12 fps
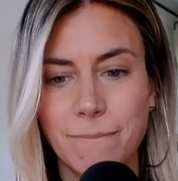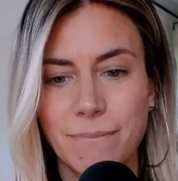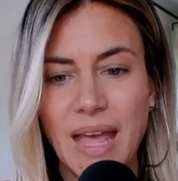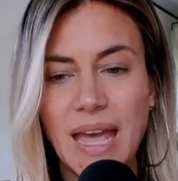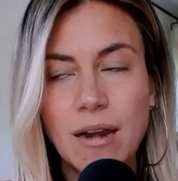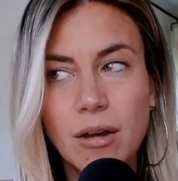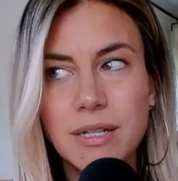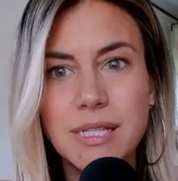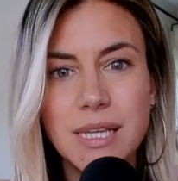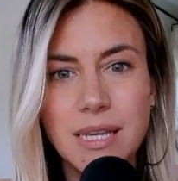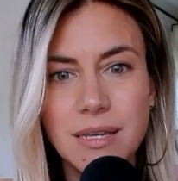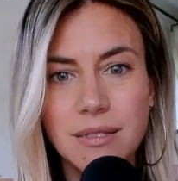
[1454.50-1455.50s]
And
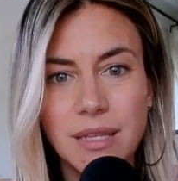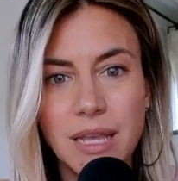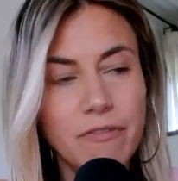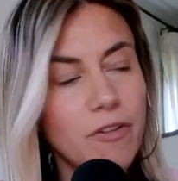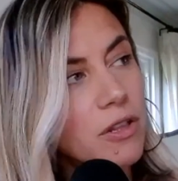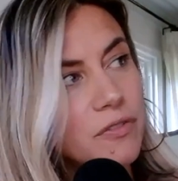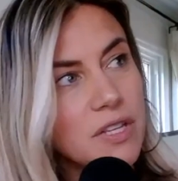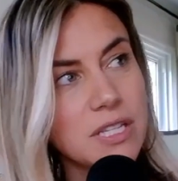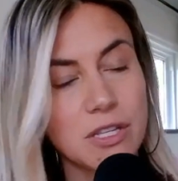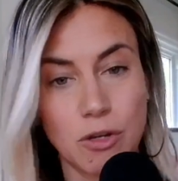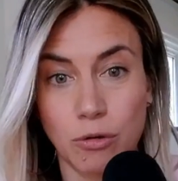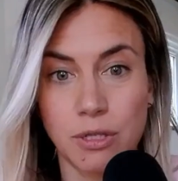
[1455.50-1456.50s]
honestly, if all of this
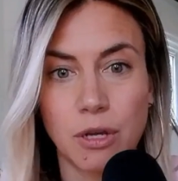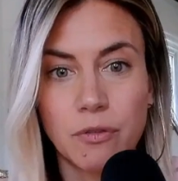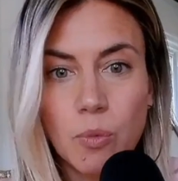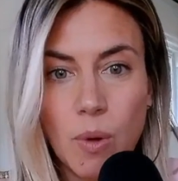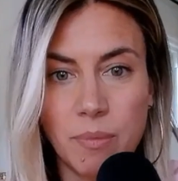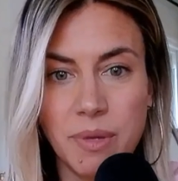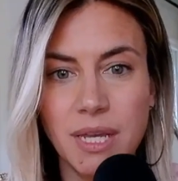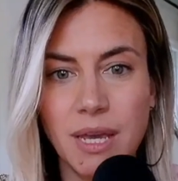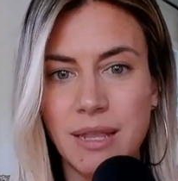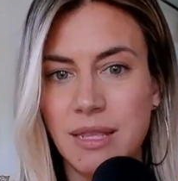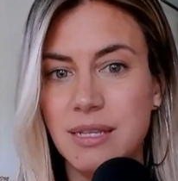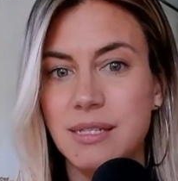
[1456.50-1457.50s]
is totally overwhelming
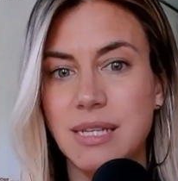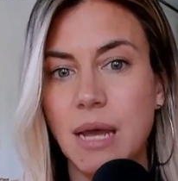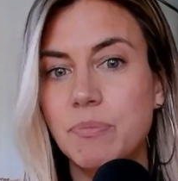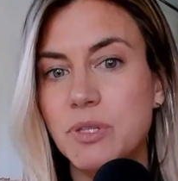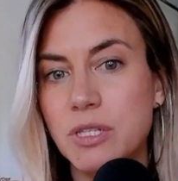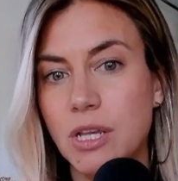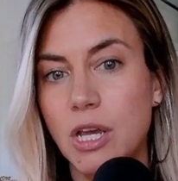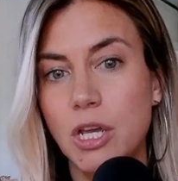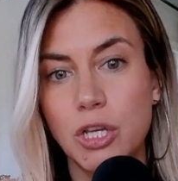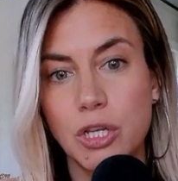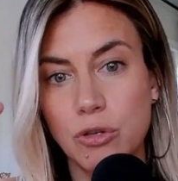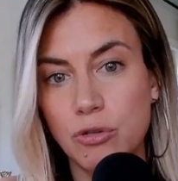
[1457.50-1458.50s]
and these steps,
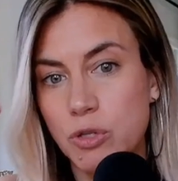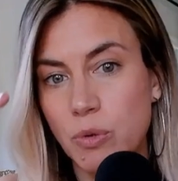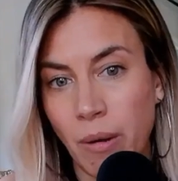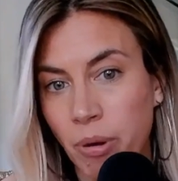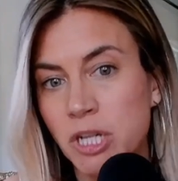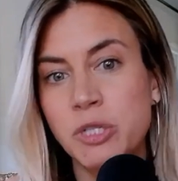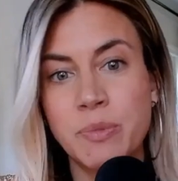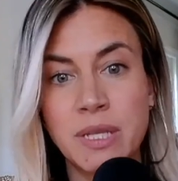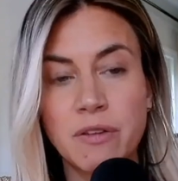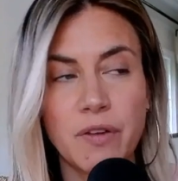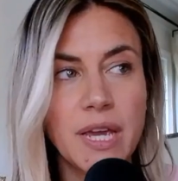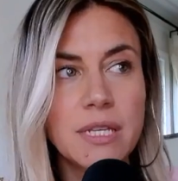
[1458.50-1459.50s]
you just want to punch me in
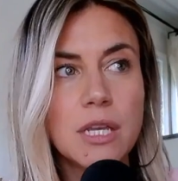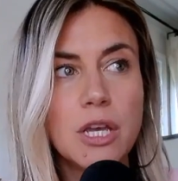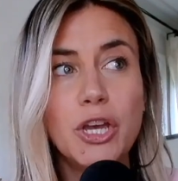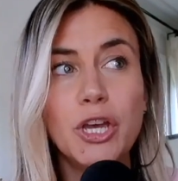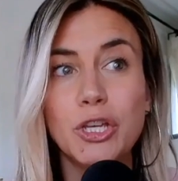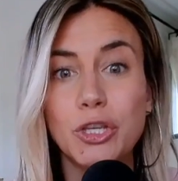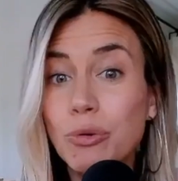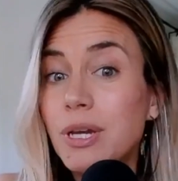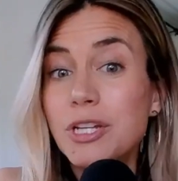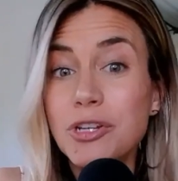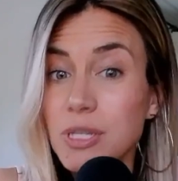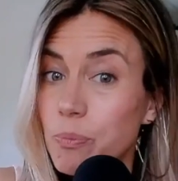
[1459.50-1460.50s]
the face, you
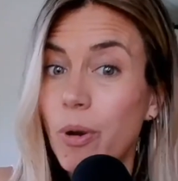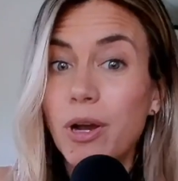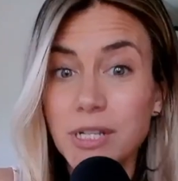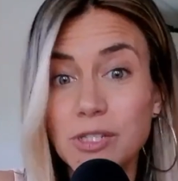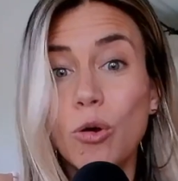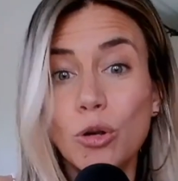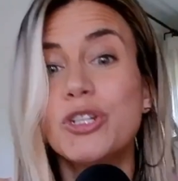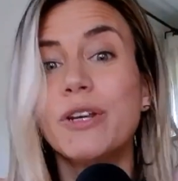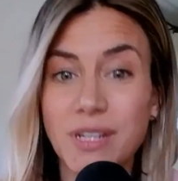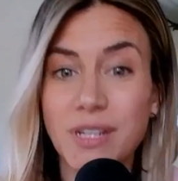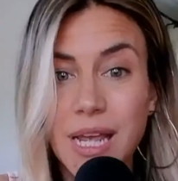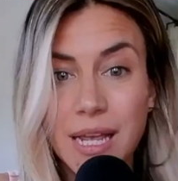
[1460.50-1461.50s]
can just book a soul
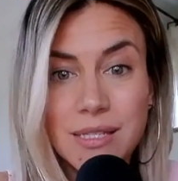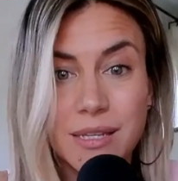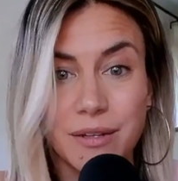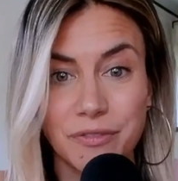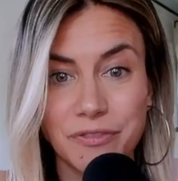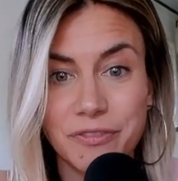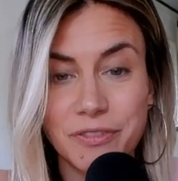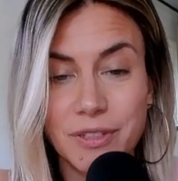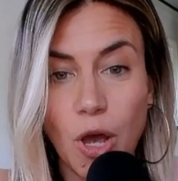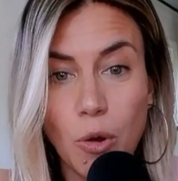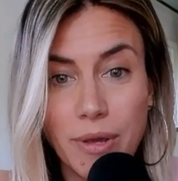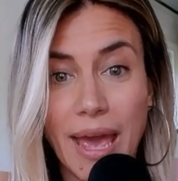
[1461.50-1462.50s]
shift intensive,
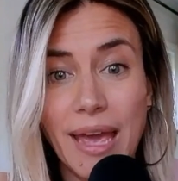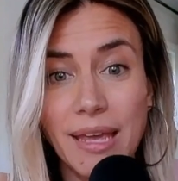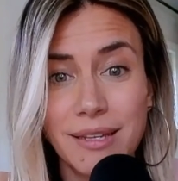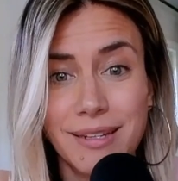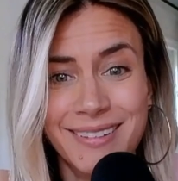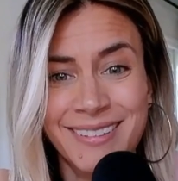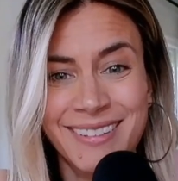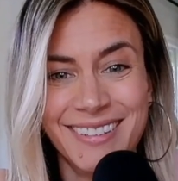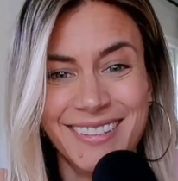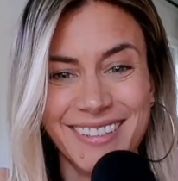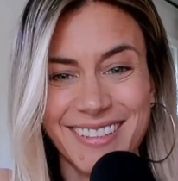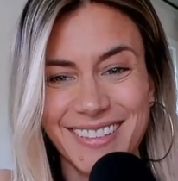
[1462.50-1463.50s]
okay?
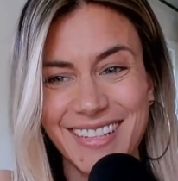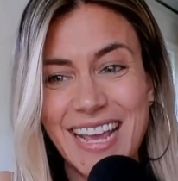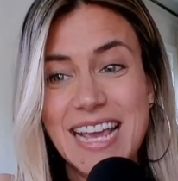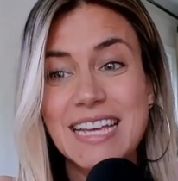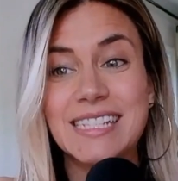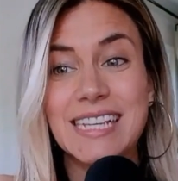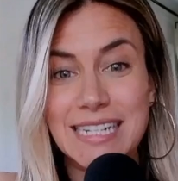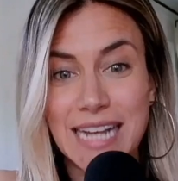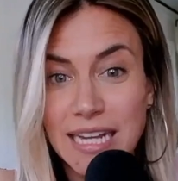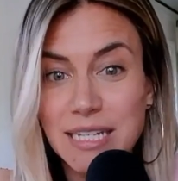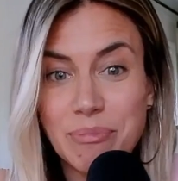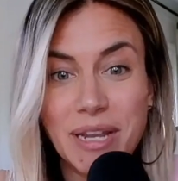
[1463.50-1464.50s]
It's a
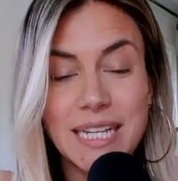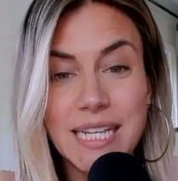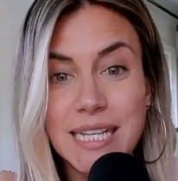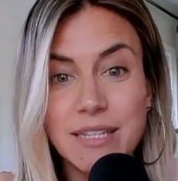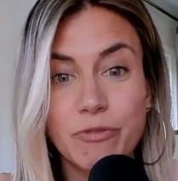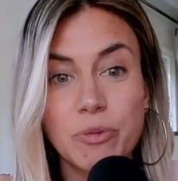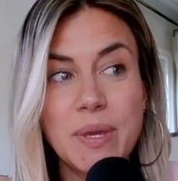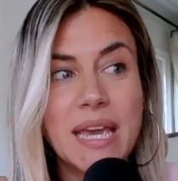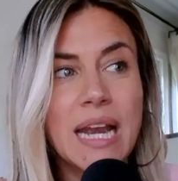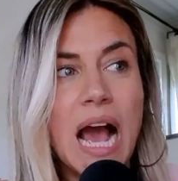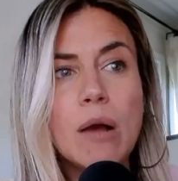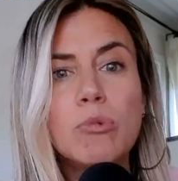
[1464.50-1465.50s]
90-minute intensive with me
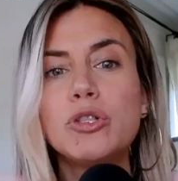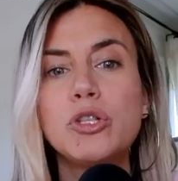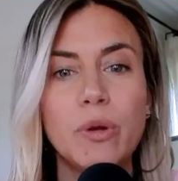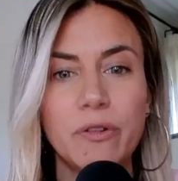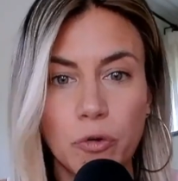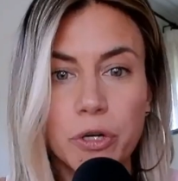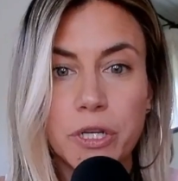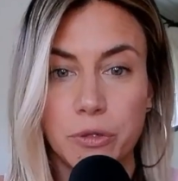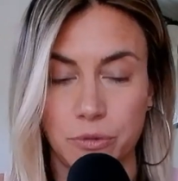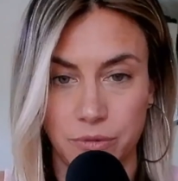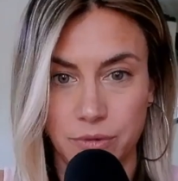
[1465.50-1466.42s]
and I will do it for you.